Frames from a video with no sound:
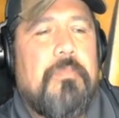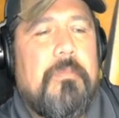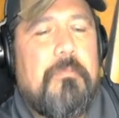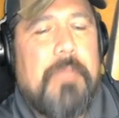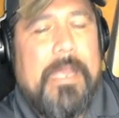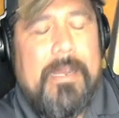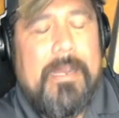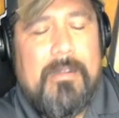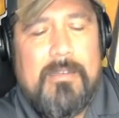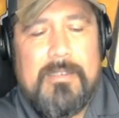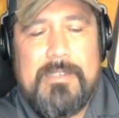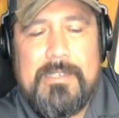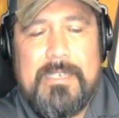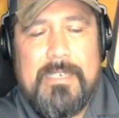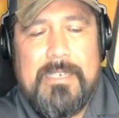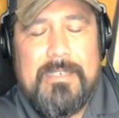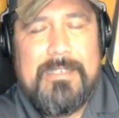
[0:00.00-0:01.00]
Bears
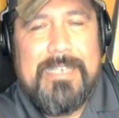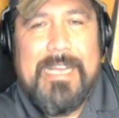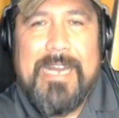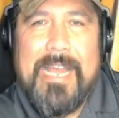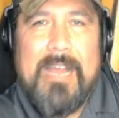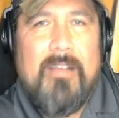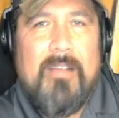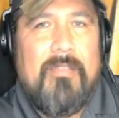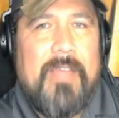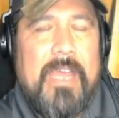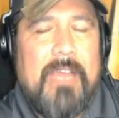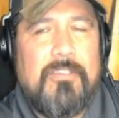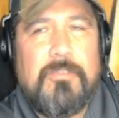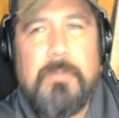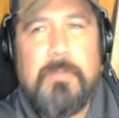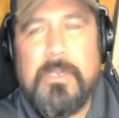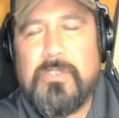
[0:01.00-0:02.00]
can den out. They
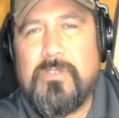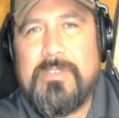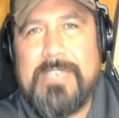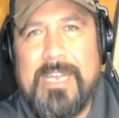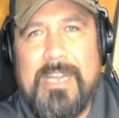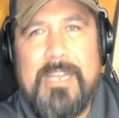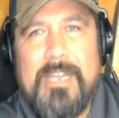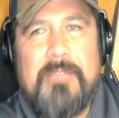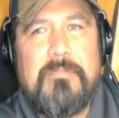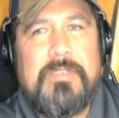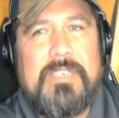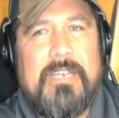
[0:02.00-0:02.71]
have special times.